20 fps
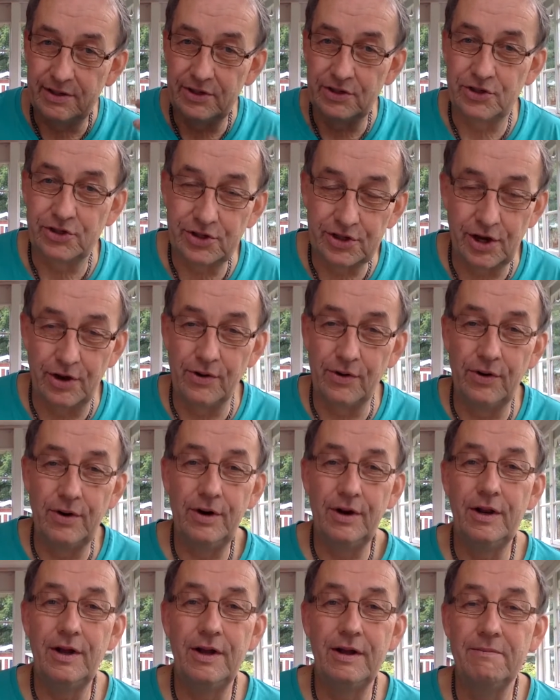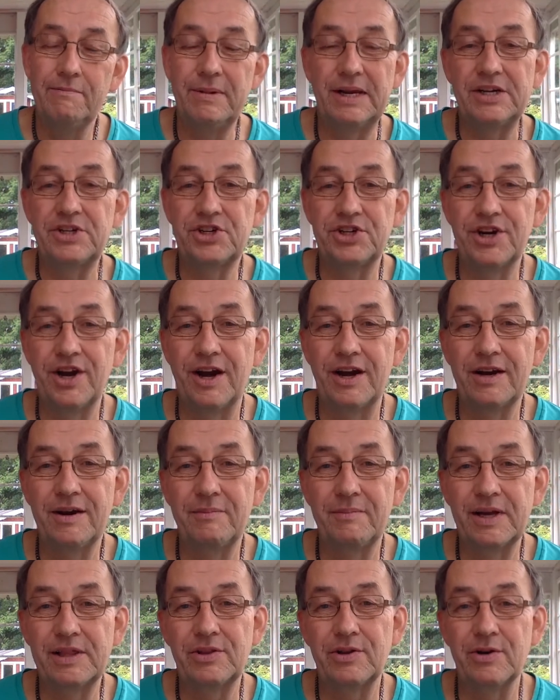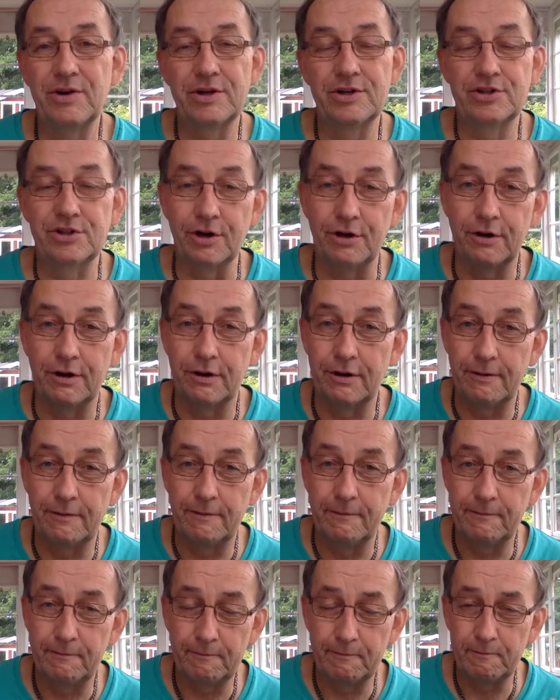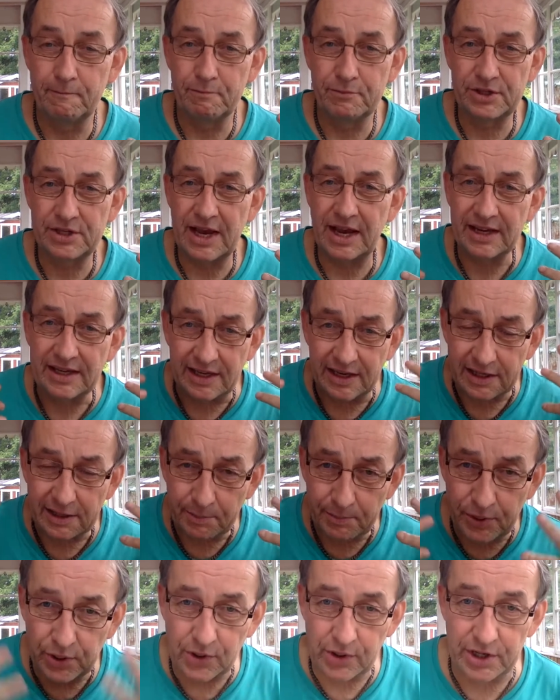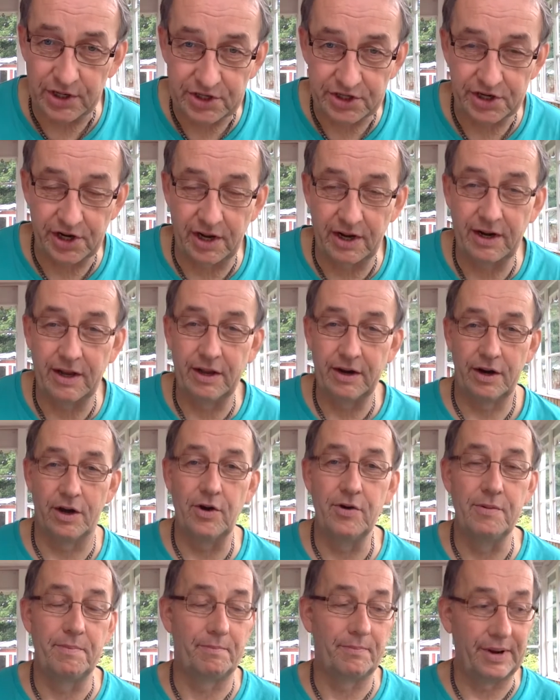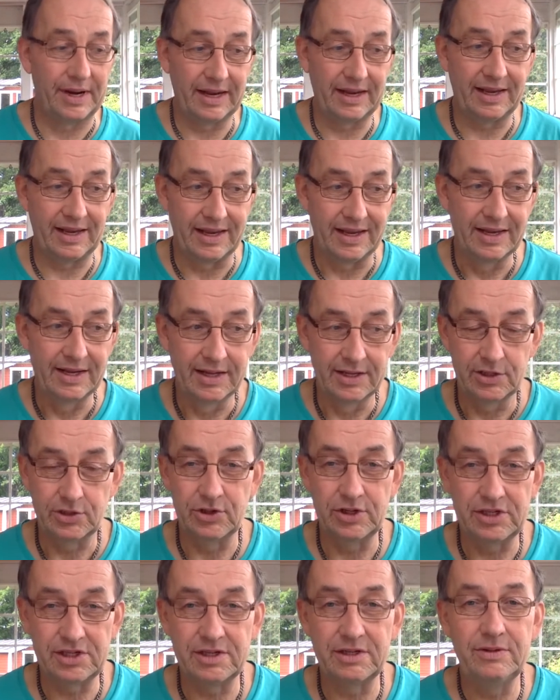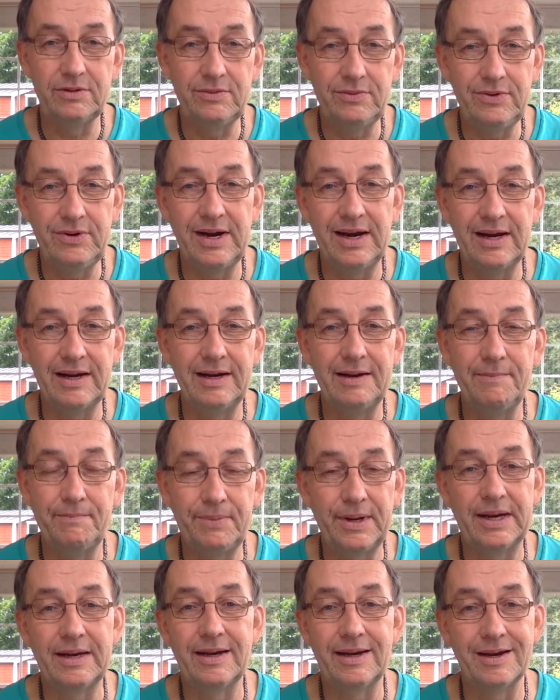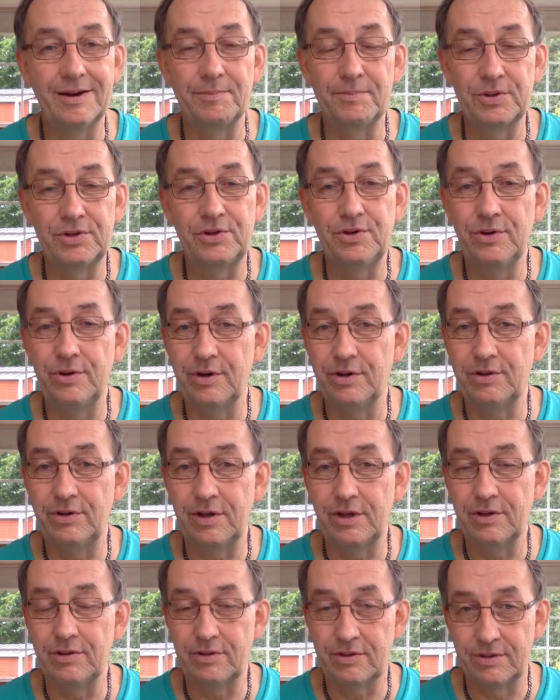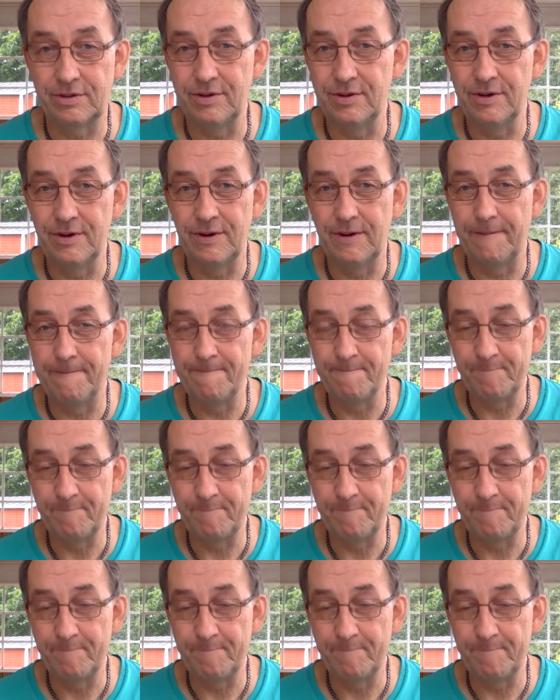soul mission, but also a psychic portal and opening. So it's a really big opportunity to